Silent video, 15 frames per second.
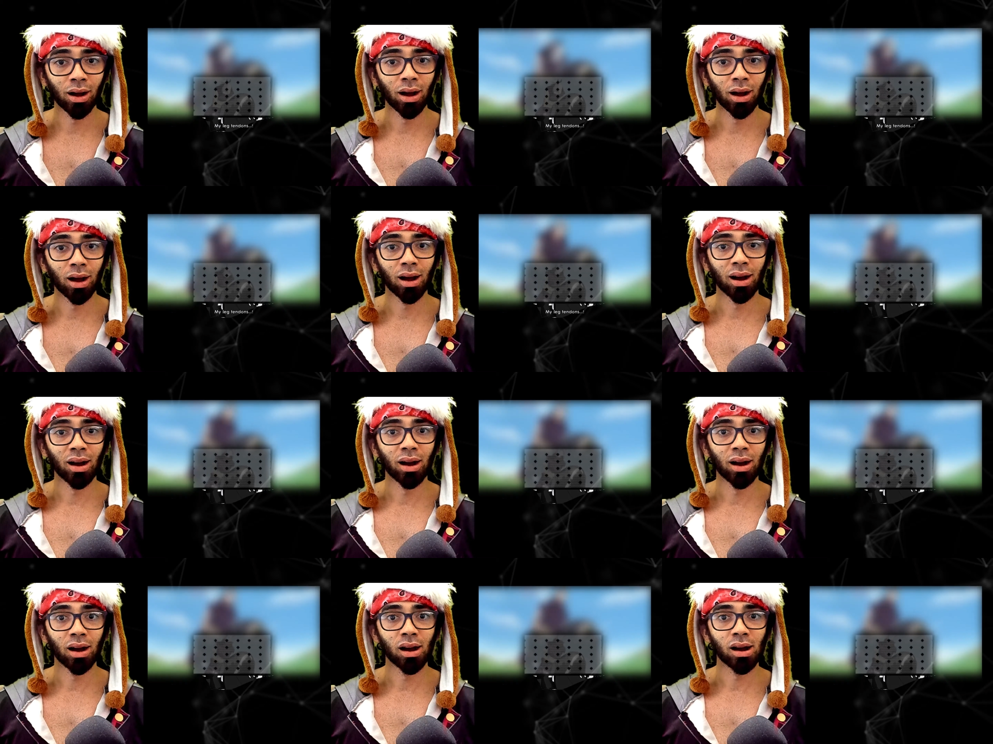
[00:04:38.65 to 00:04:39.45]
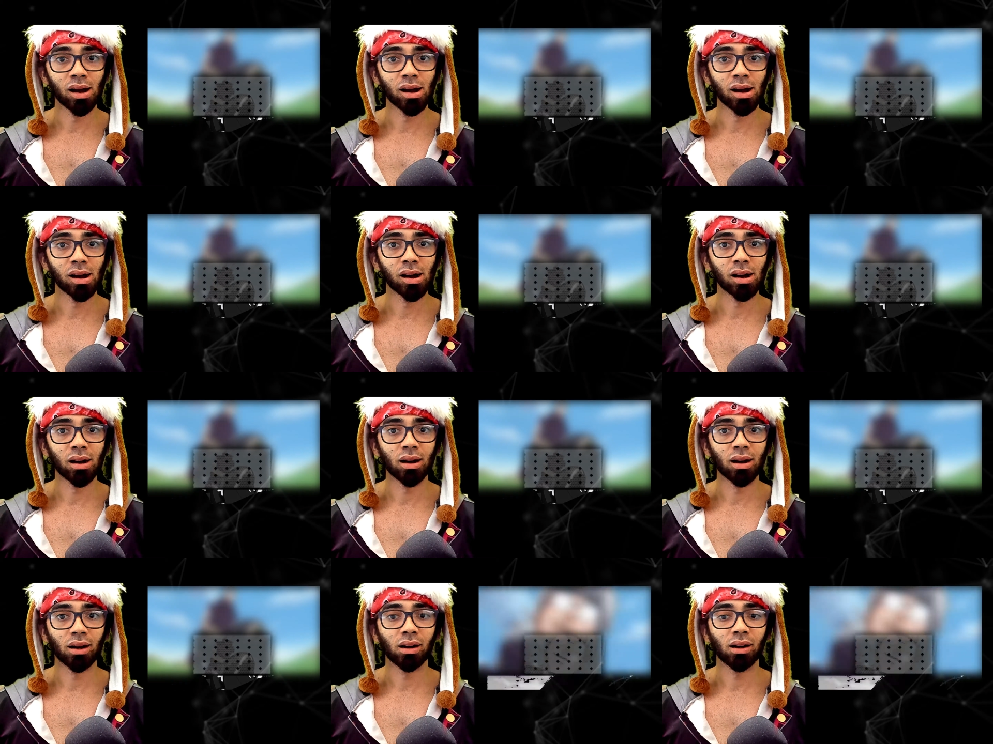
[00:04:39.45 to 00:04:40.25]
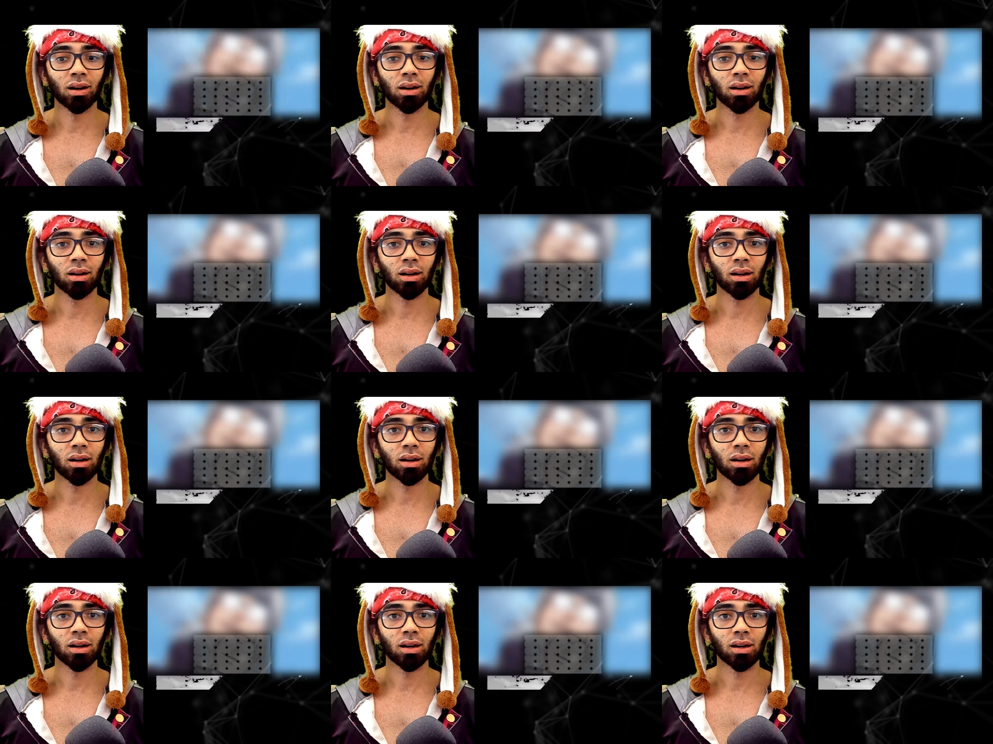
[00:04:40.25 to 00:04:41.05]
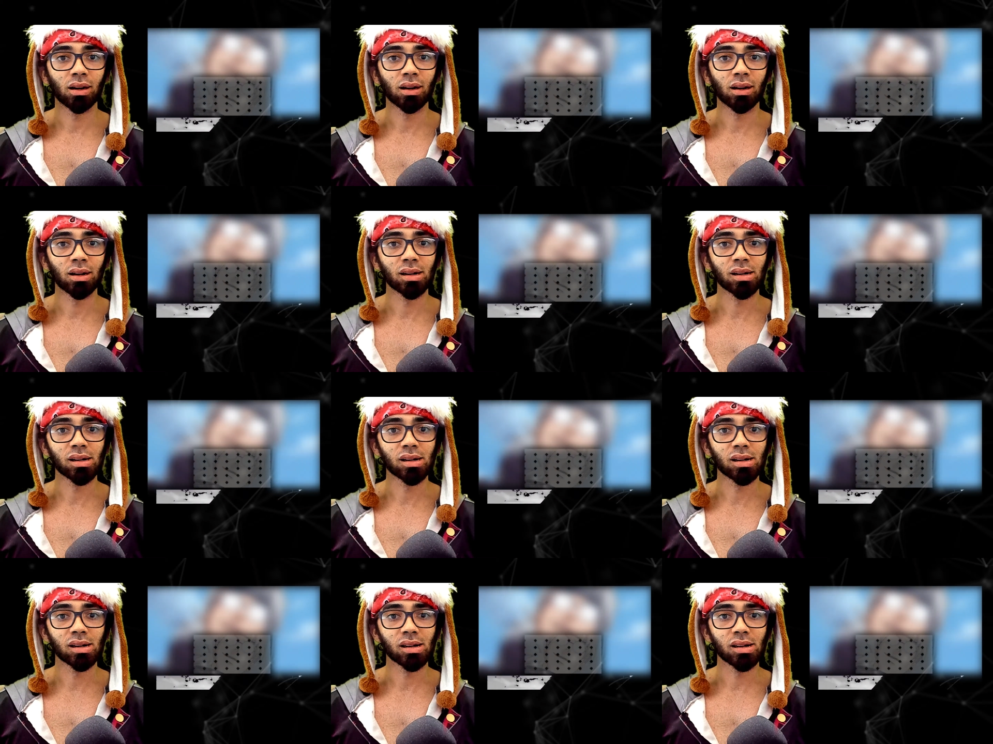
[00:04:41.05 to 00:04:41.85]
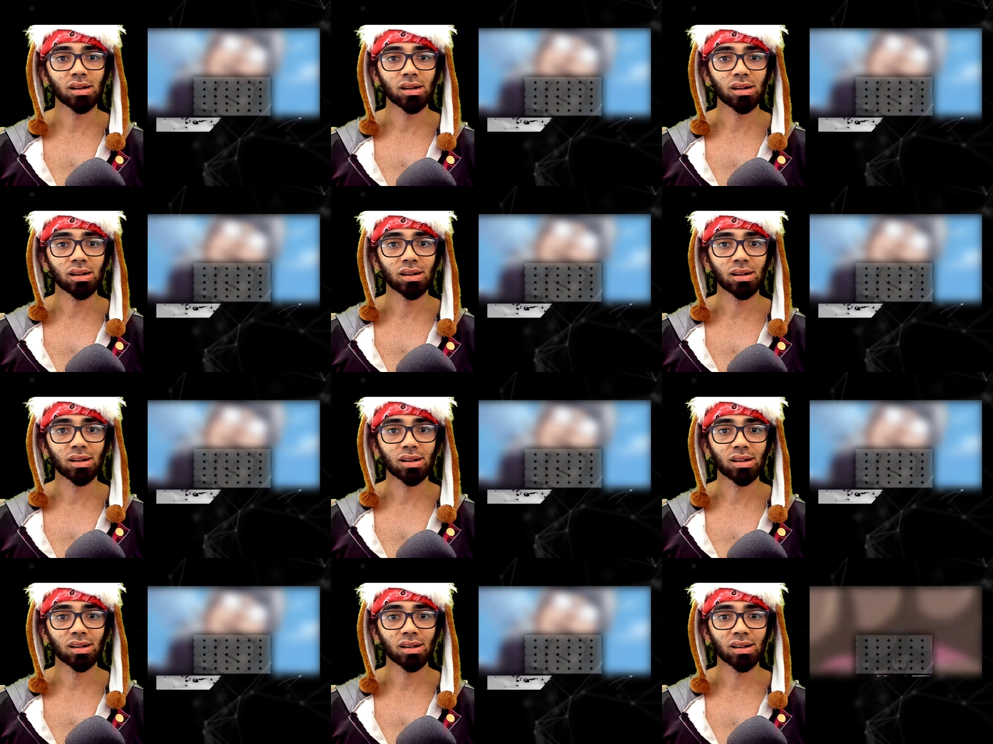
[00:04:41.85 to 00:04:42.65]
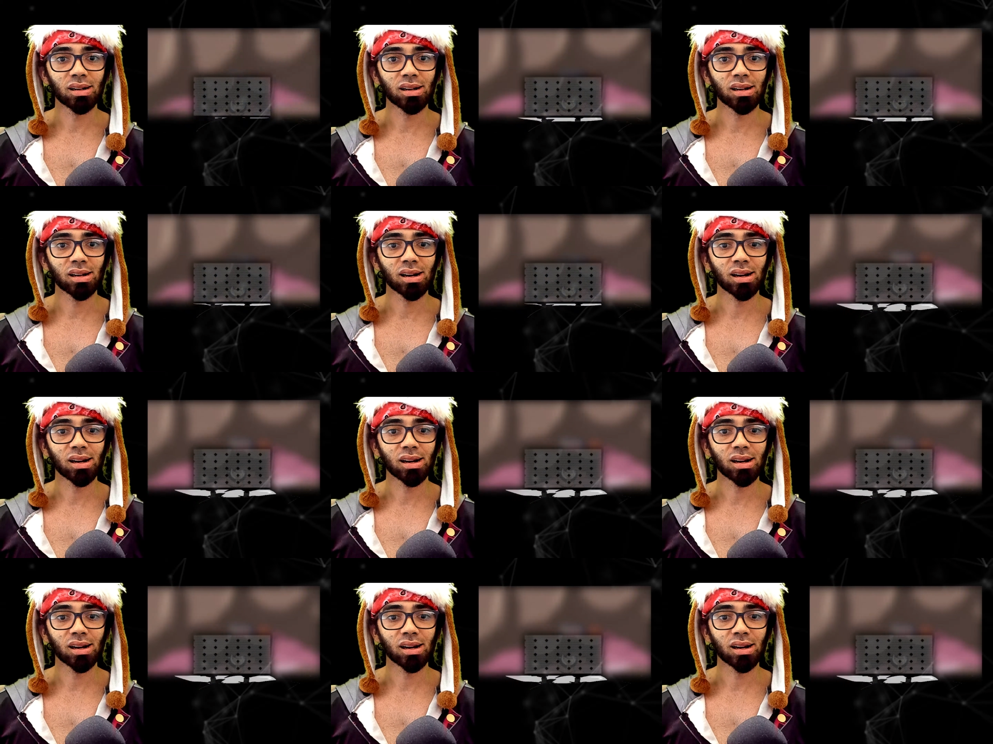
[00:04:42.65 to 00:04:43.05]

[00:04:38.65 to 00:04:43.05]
[no speech]